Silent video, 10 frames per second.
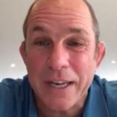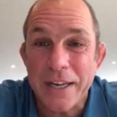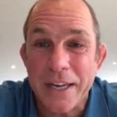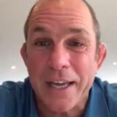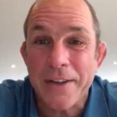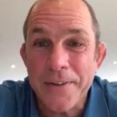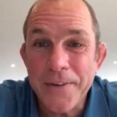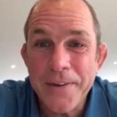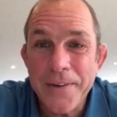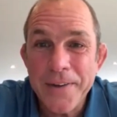And
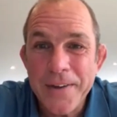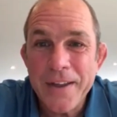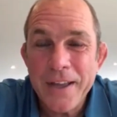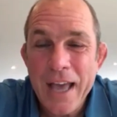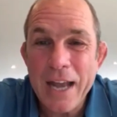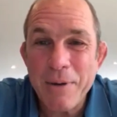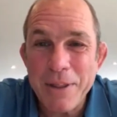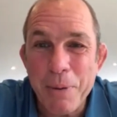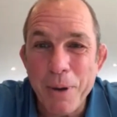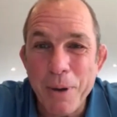anyway,
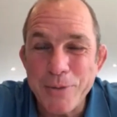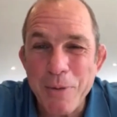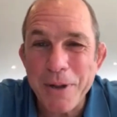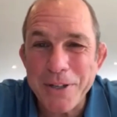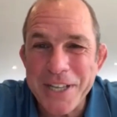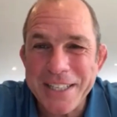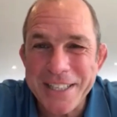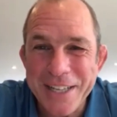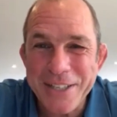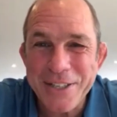the pub's open on
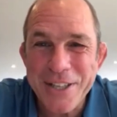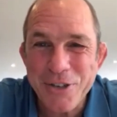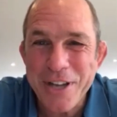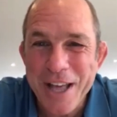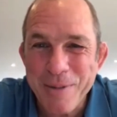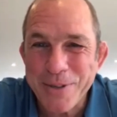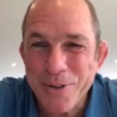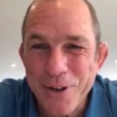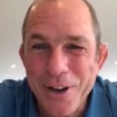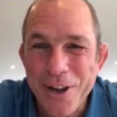Saturday, so that should help us
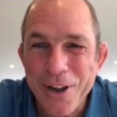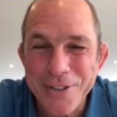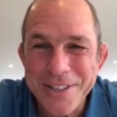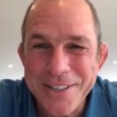all a lot.